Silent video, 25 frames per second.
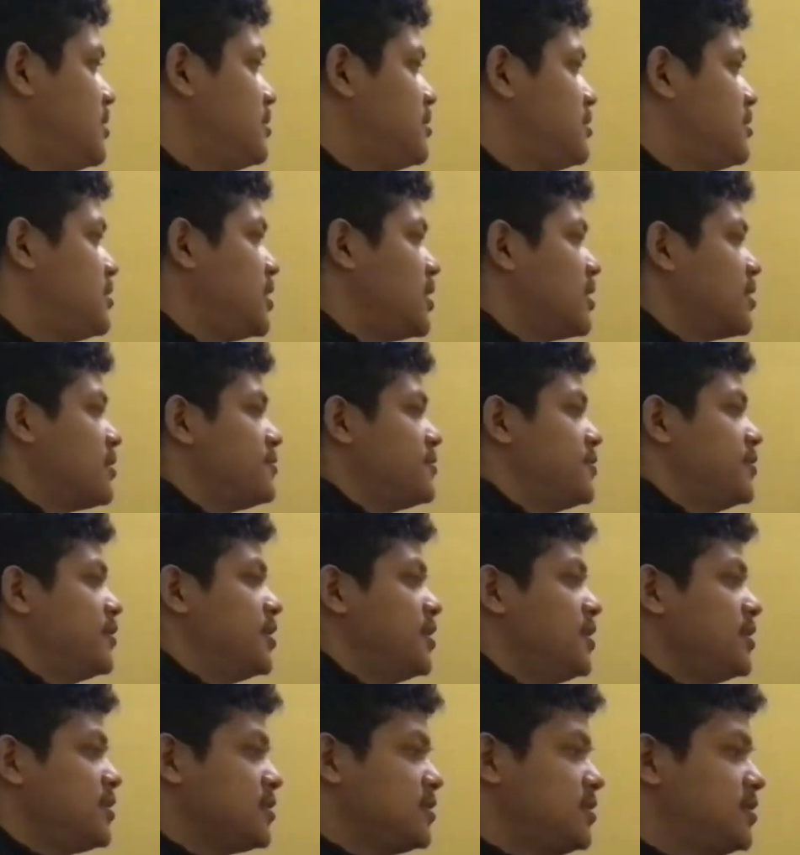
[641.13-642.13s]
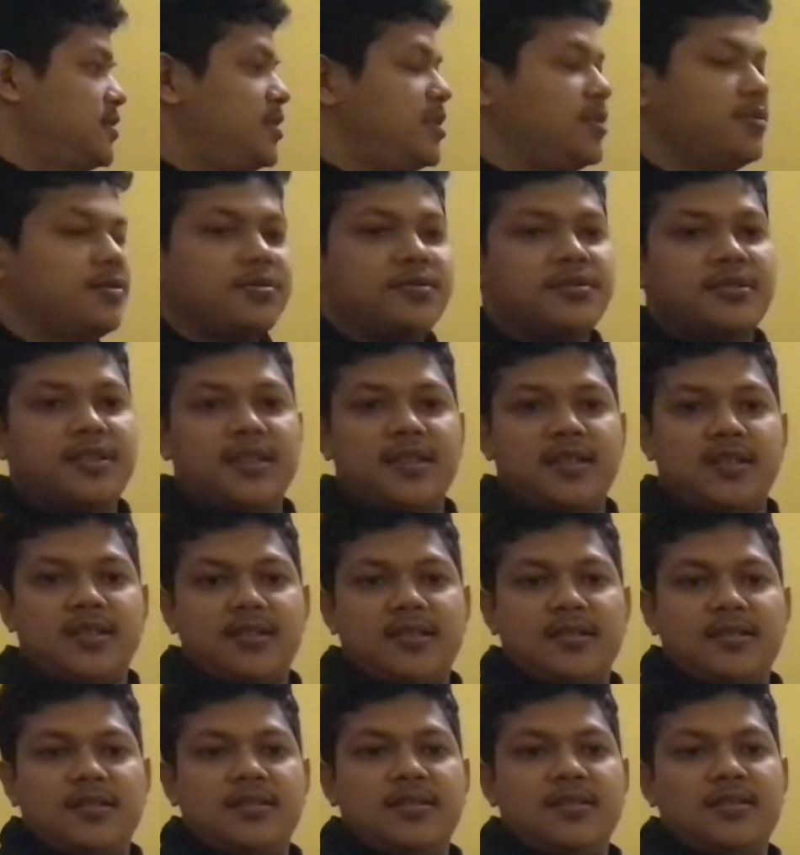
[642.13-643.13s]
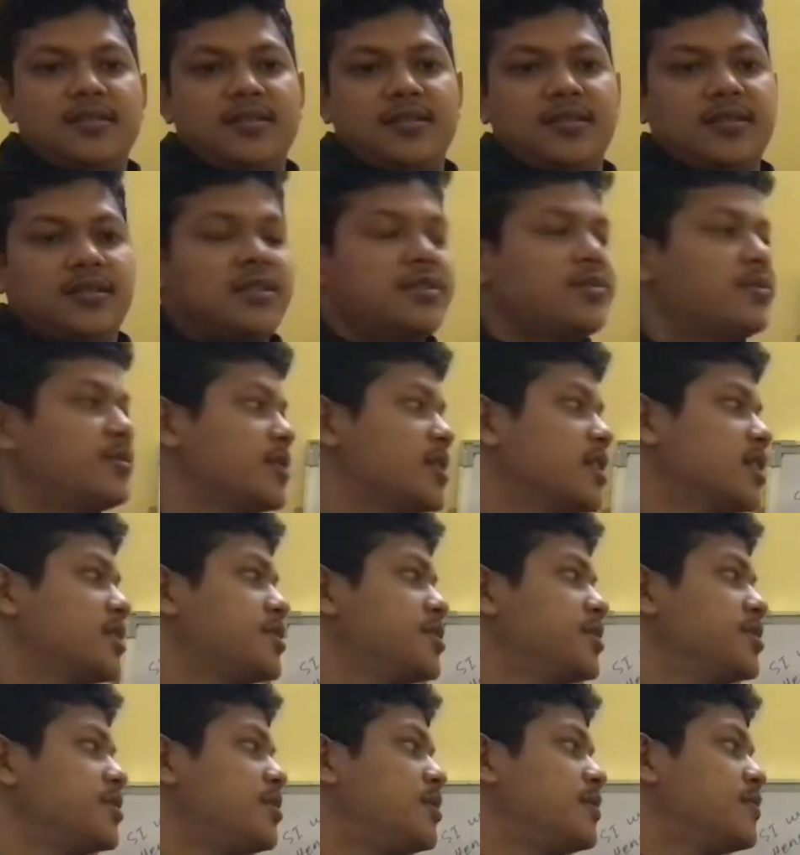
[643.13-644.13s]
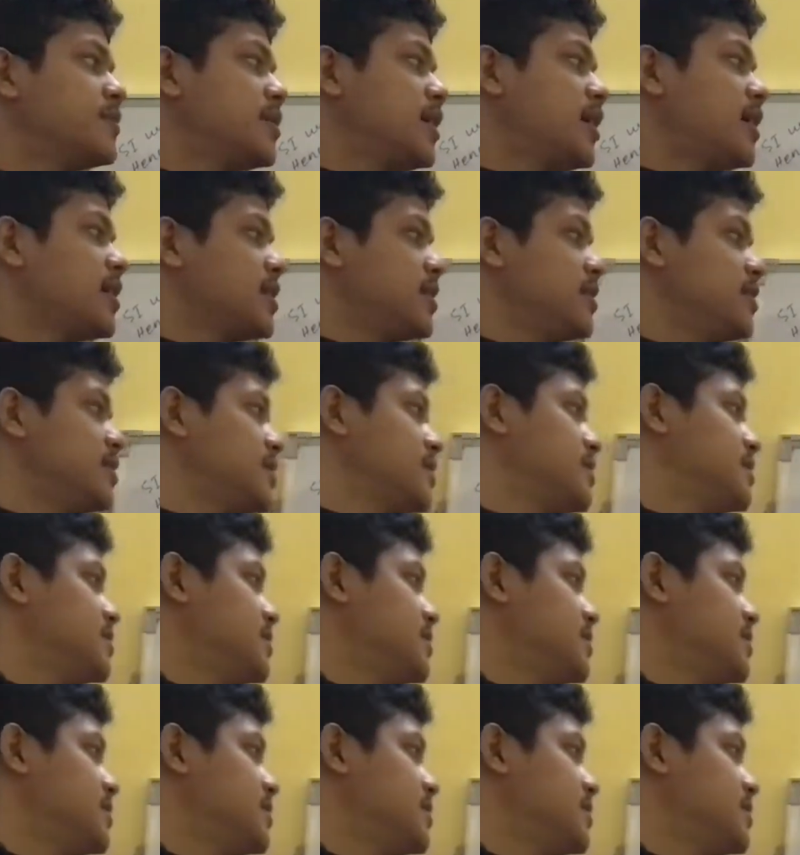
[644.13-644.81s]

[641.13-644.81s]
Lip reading: set up here due to the conduction of current